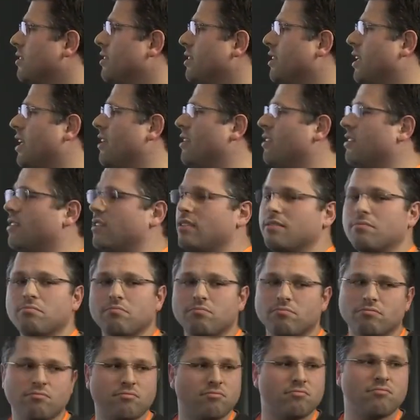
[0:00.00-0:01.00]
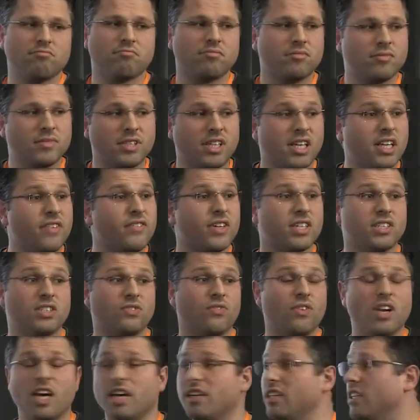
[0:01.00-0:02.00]
that the river is
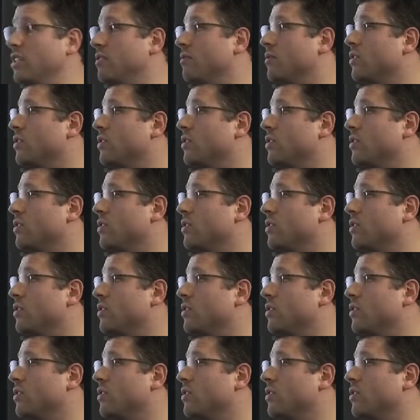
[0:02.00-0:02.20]
flooding.